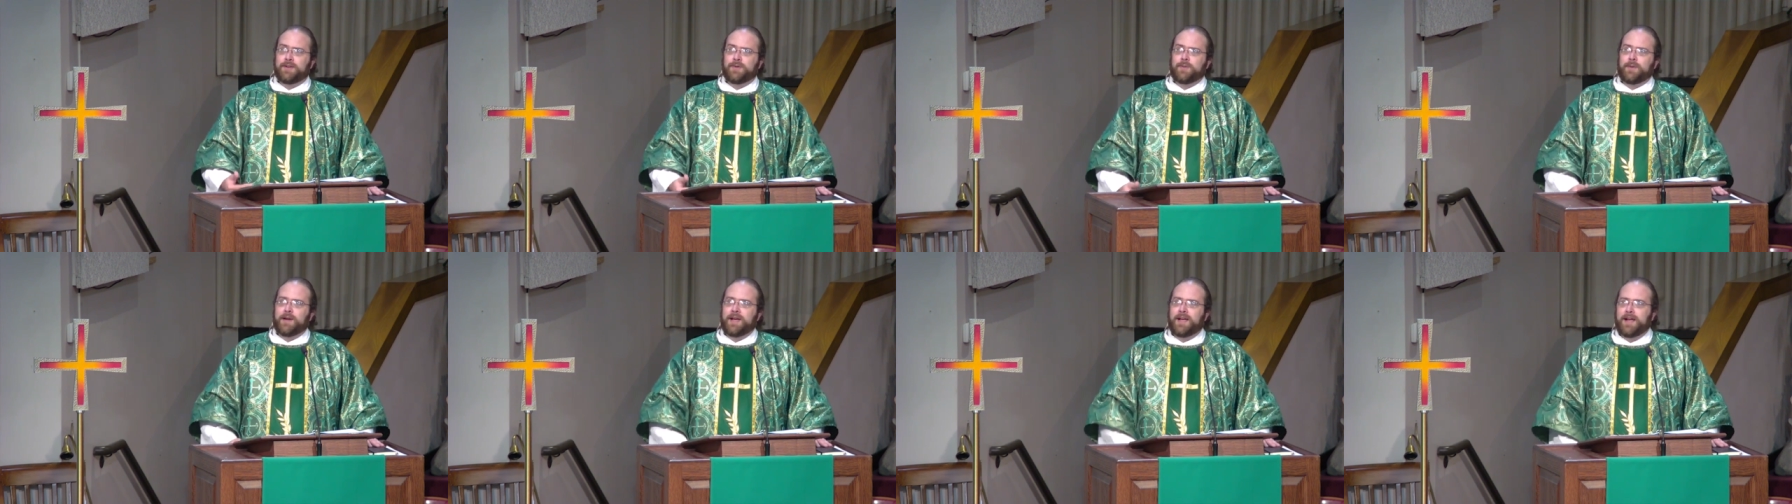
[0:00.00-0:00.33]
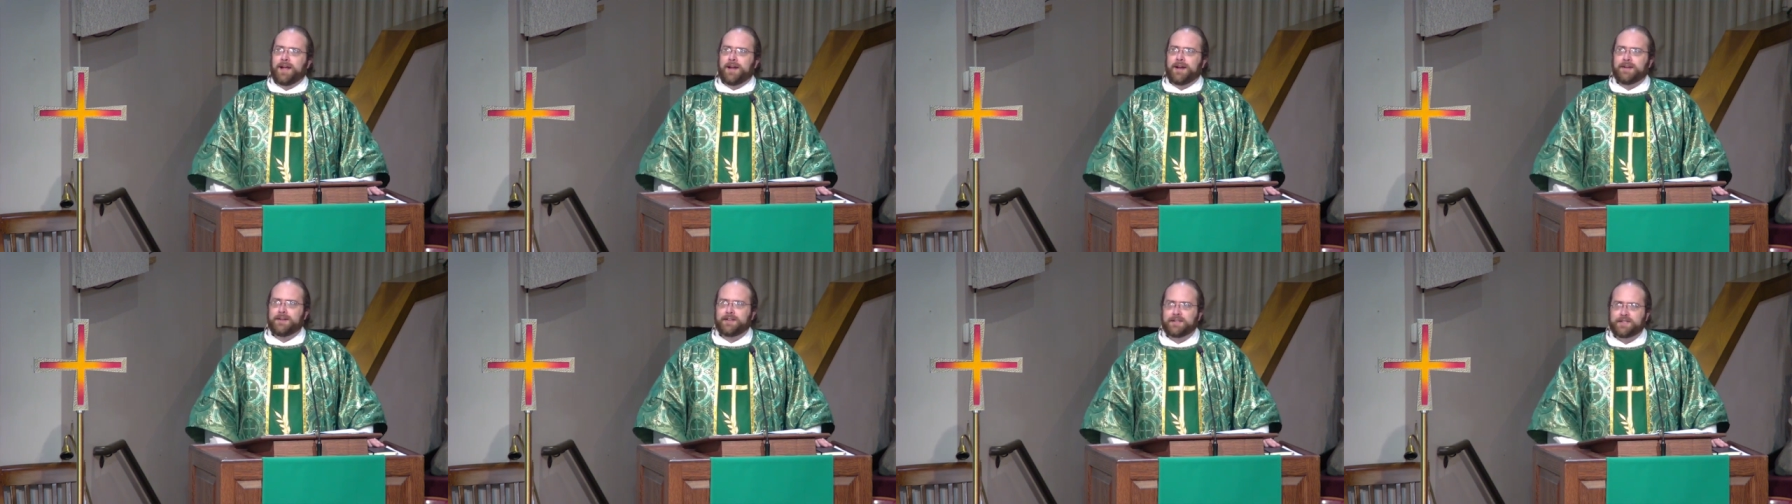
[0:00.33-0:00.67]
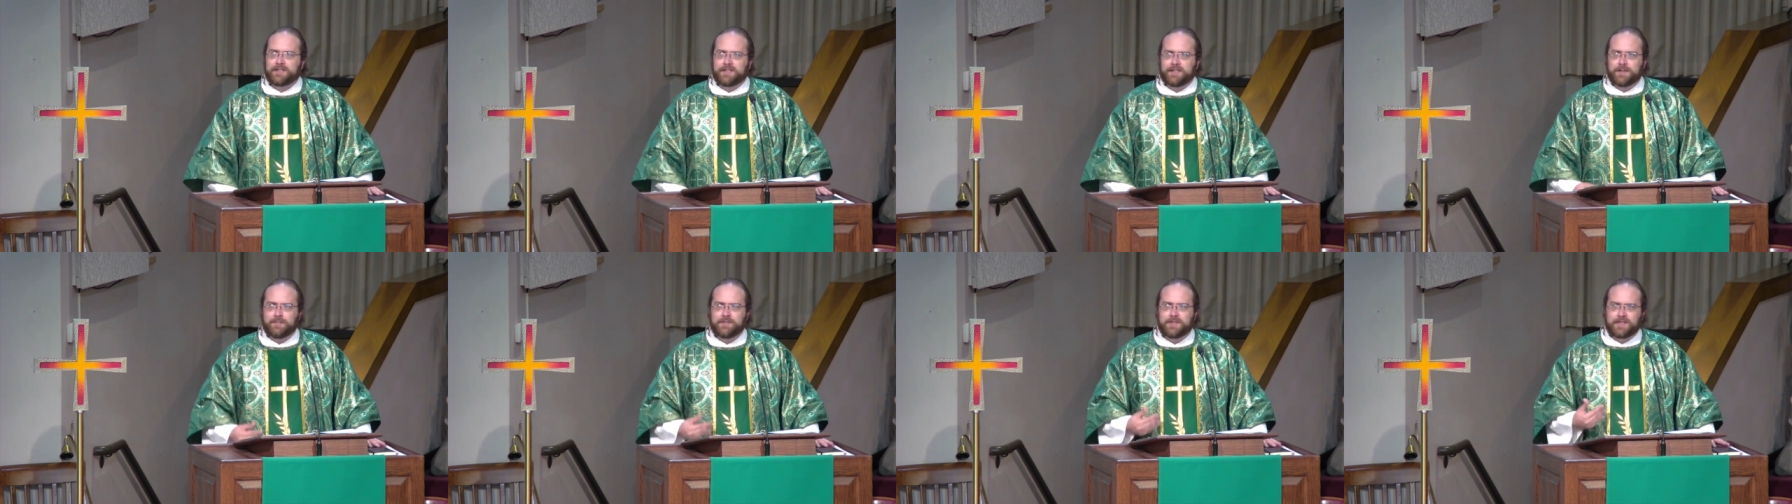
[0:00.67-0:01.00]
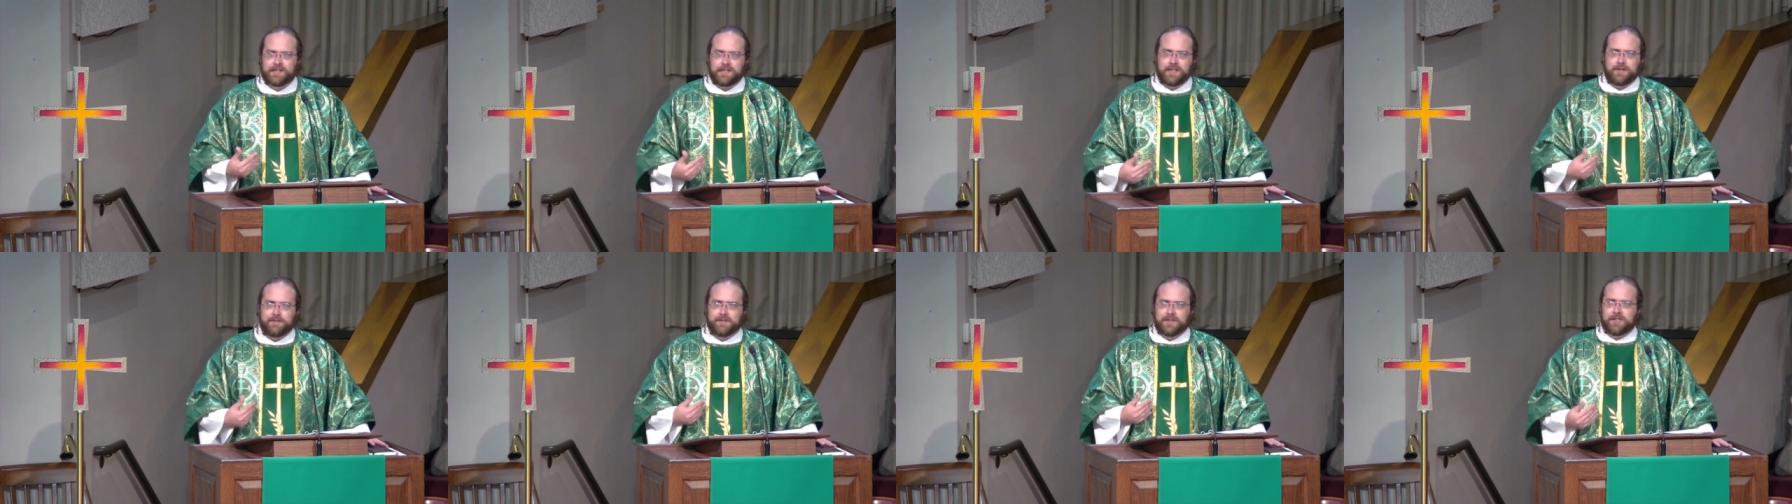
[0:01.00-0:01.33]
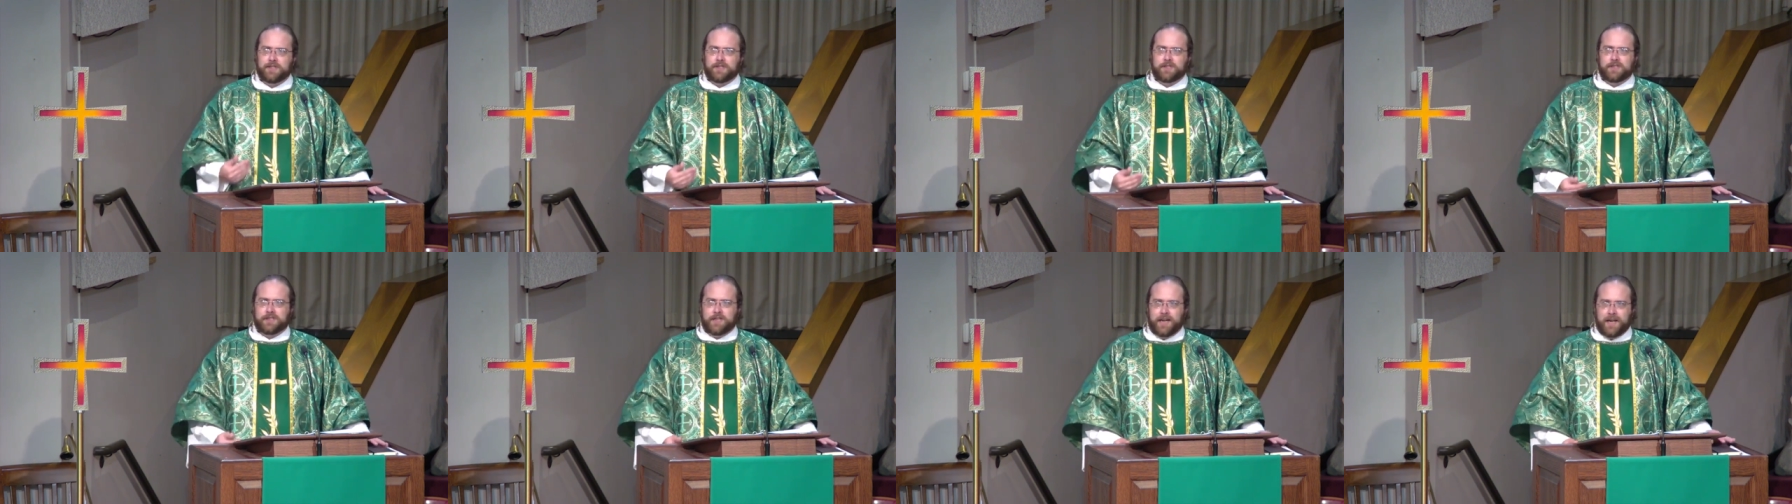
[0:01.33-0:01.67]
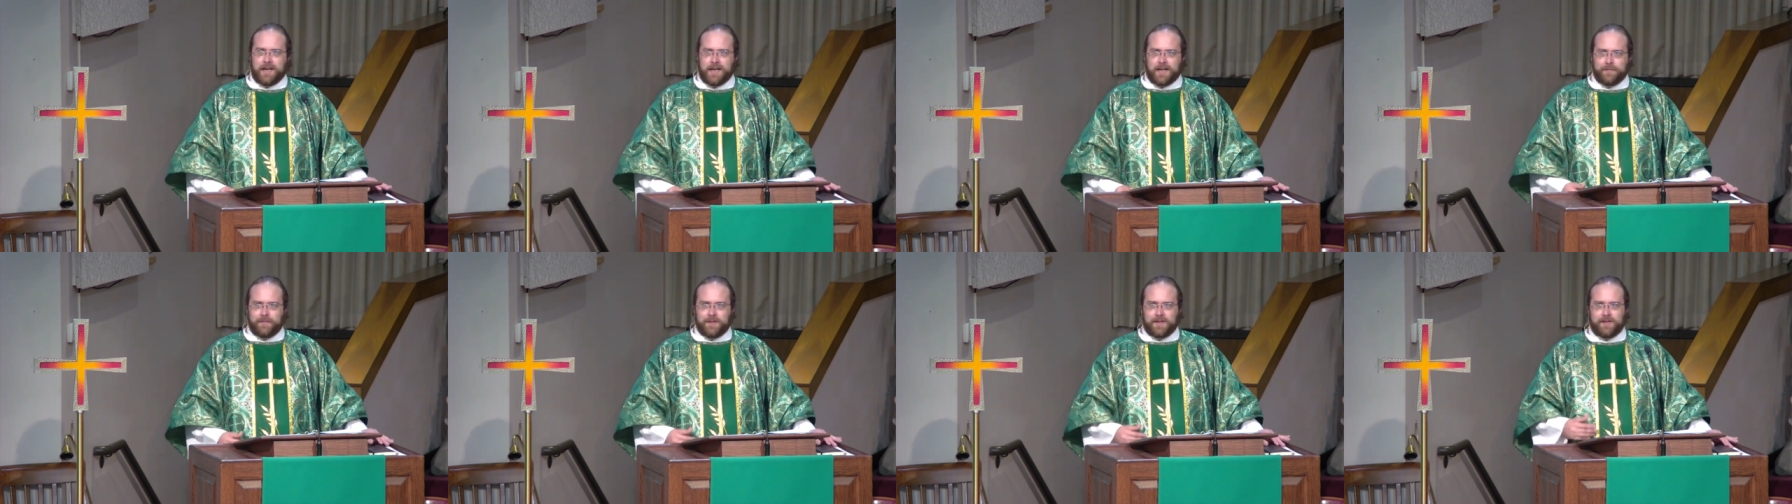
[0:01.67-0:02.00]
away under some secret
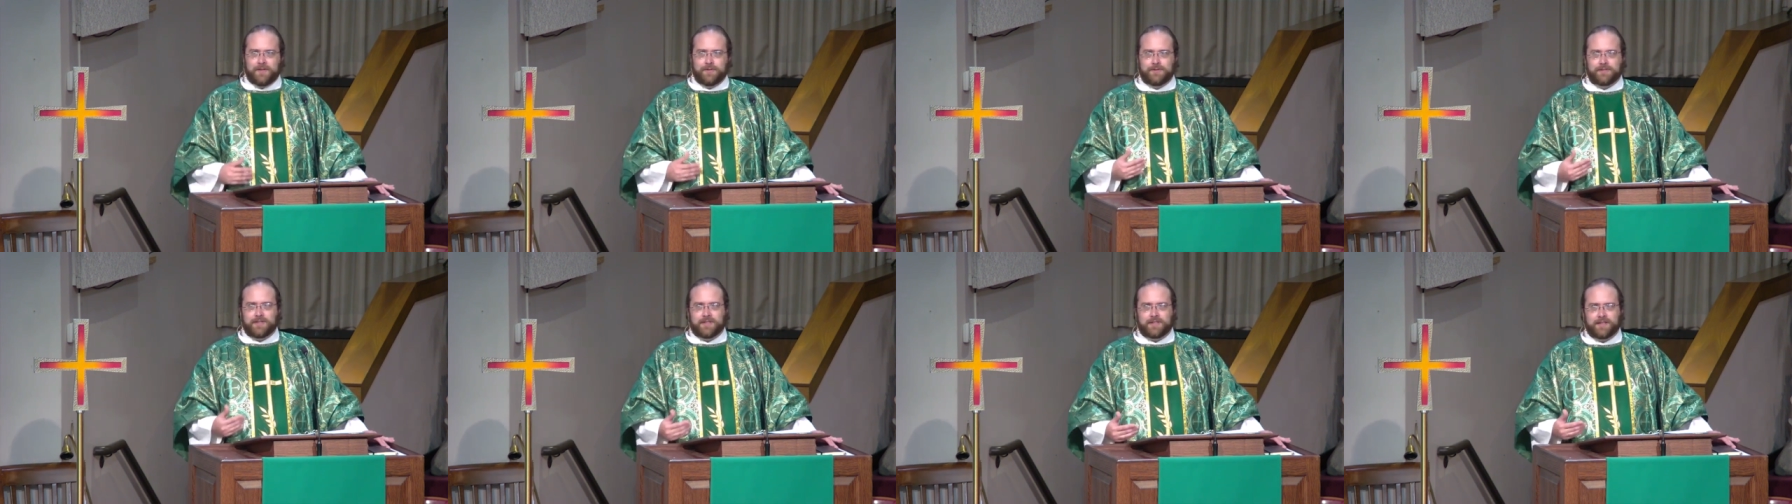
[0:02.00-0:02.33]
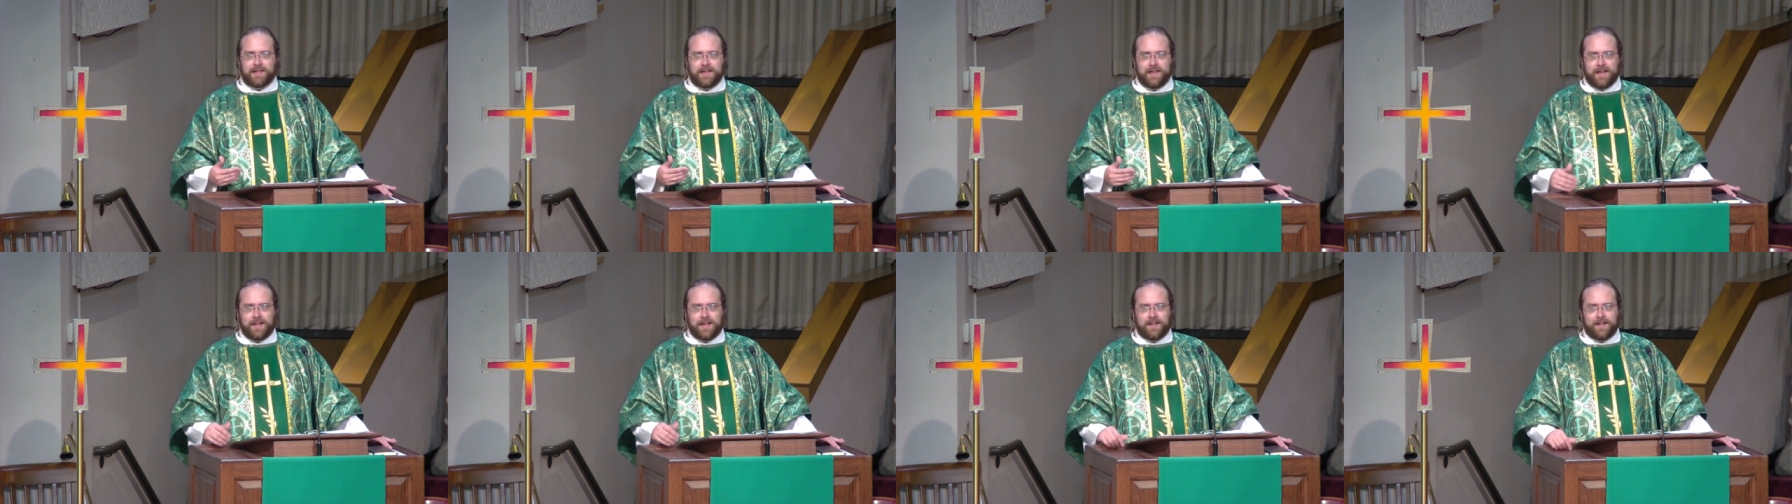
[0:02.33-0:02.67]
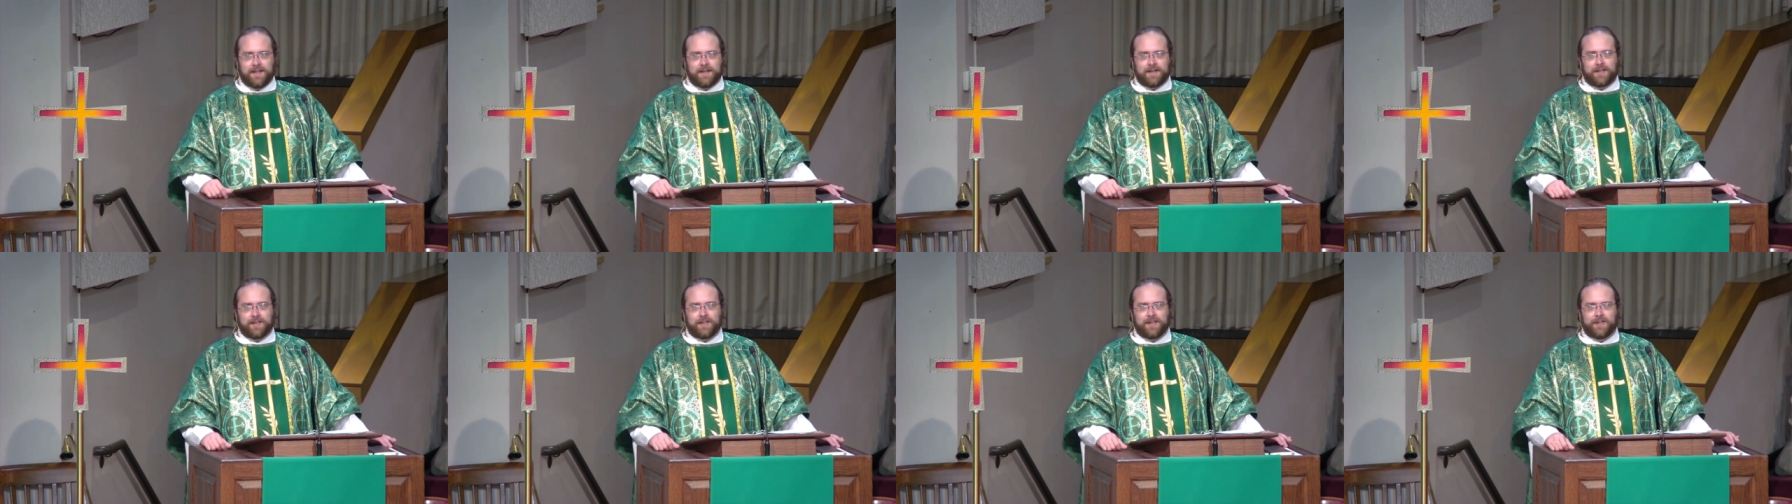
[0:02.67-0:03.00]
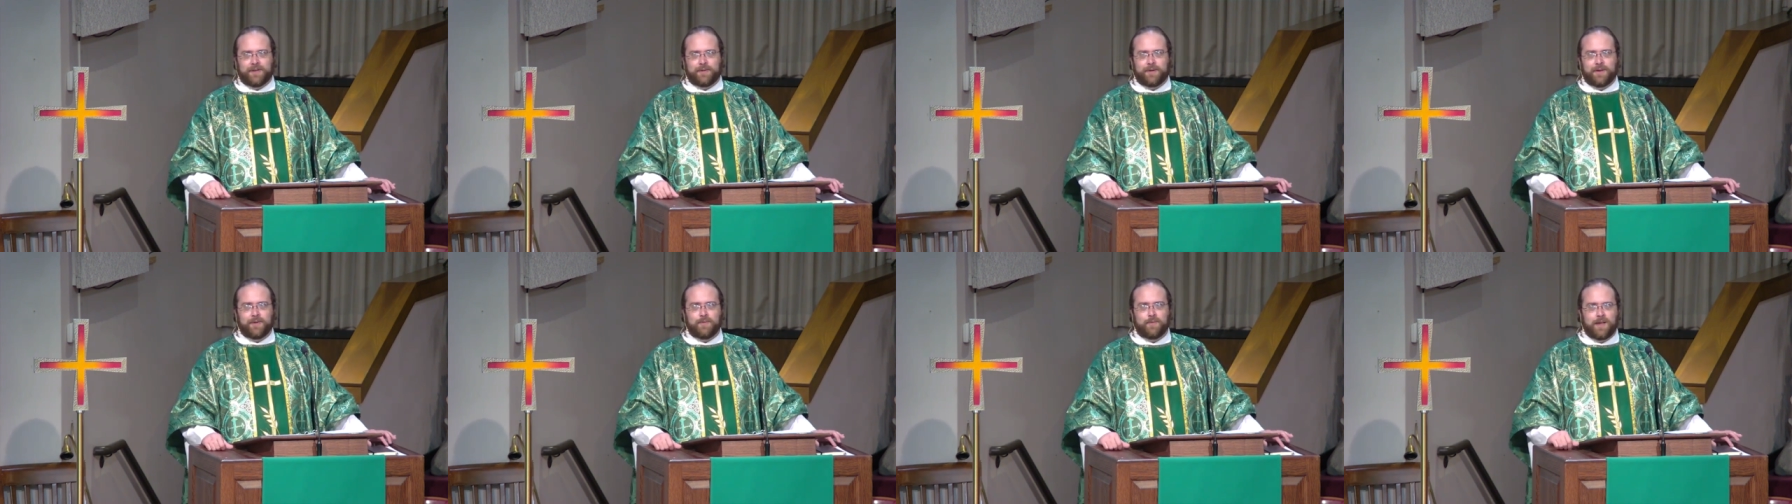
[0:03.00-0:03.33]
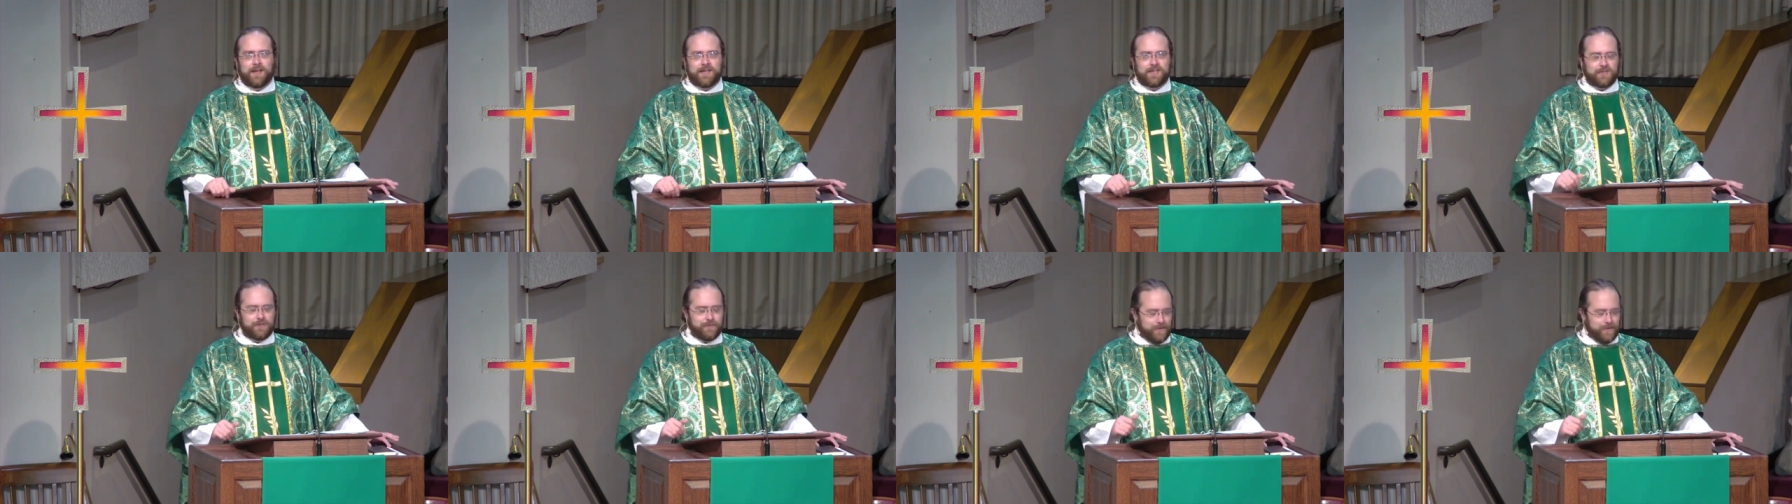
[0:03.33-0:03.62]
shame that you just can't let go and wakes